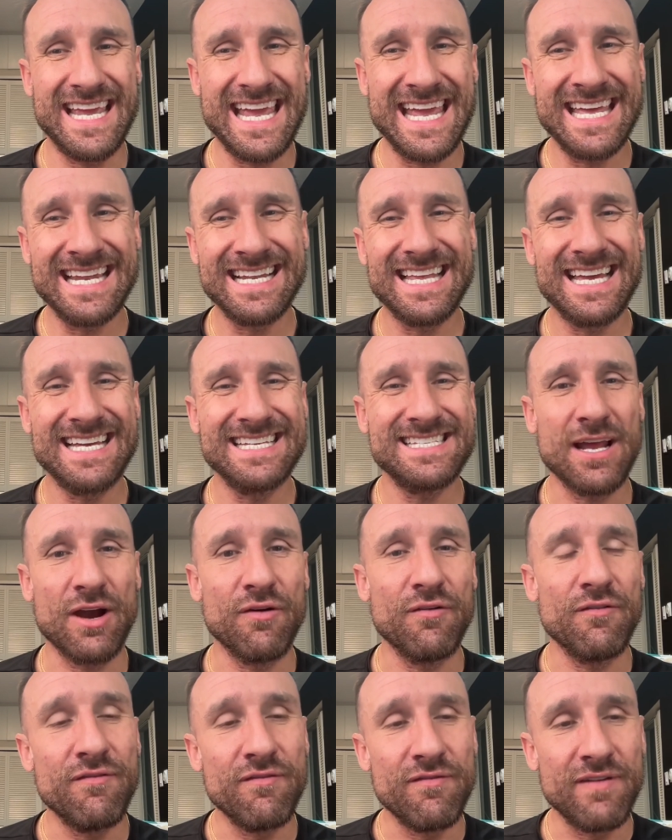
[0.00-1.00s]
analyzed how
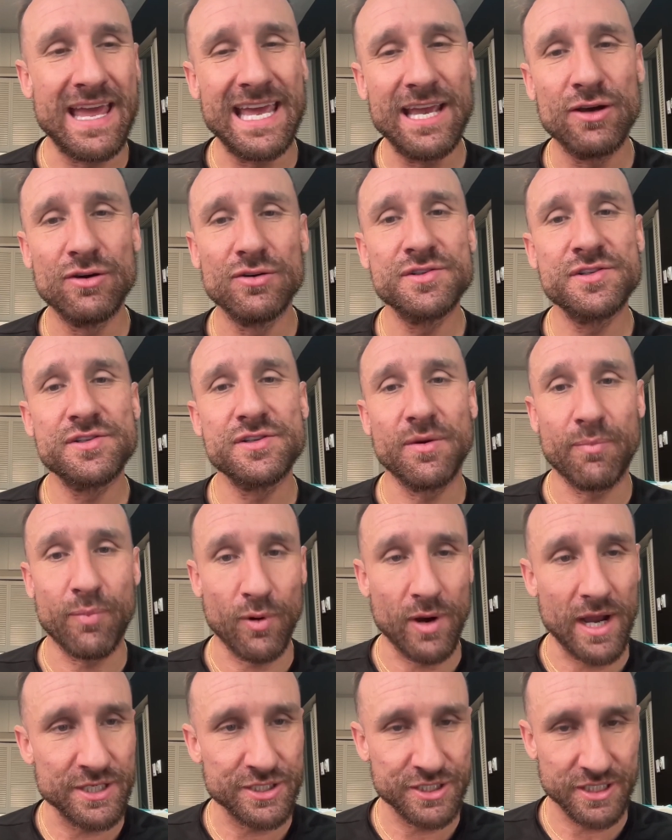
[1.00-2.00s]
vagal
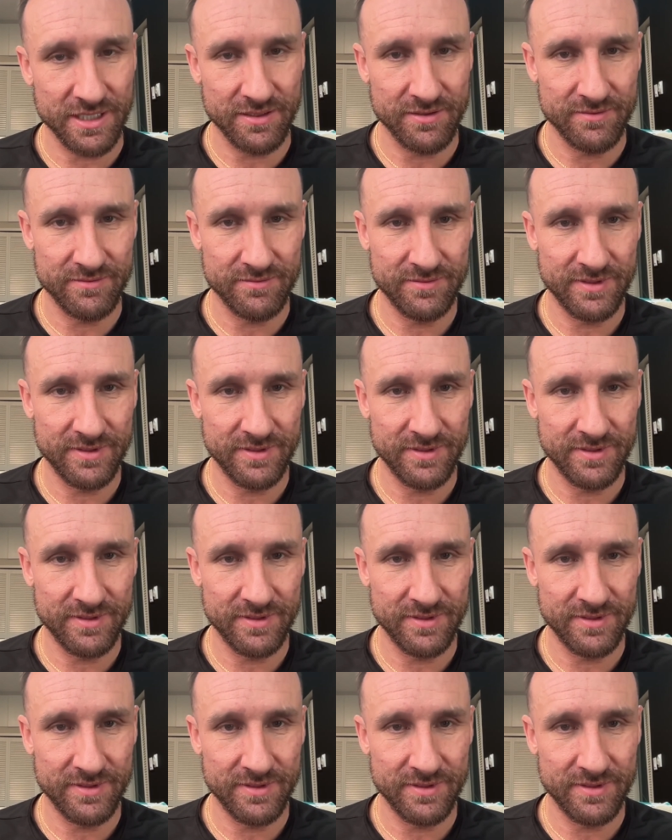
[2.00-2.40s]
suppression,